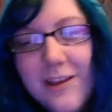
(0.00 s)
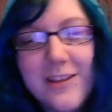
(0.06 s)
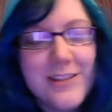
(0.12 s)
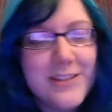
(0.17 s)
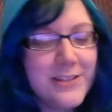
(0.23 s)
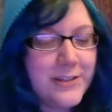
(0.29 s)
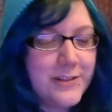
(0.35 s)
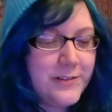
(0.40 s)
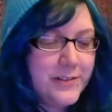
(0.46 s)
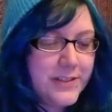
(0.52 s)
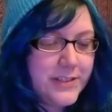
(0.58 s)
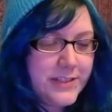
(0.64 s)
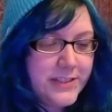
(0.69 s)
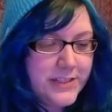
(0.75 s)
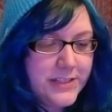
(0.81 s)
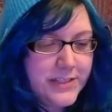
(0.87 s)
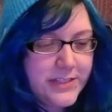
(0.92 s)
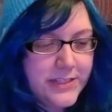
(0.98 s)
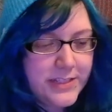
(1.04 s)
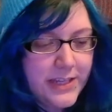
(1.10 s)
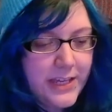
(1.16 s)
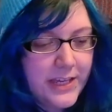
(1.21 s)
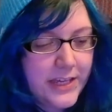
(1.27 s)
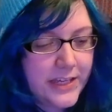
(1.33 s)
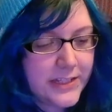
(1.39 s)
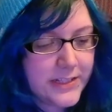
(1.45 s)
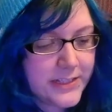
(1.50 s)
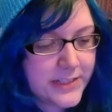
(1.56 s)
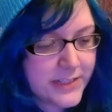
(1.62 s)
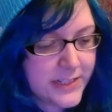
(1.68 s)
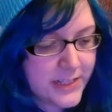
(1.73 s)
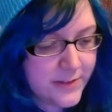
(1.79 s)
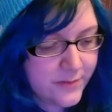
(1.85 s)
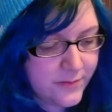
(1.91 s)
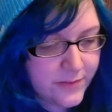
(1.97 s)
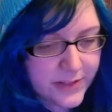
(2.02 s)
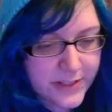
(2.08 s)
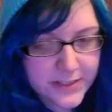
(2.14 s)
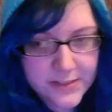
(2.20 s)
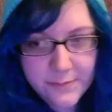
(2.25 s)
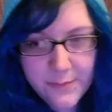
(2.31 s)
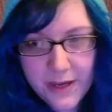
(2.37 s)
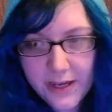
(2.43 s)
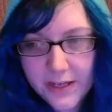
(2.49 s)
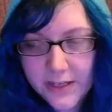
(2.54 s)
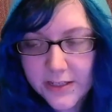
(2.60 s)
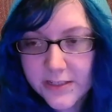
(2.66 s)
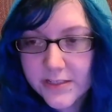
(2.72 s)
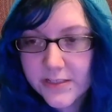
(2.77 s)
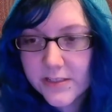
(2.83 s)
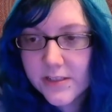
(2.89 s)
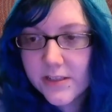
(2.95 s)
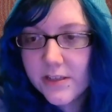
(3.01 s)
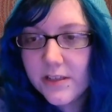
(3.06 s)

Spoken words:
So this is a steam face mask.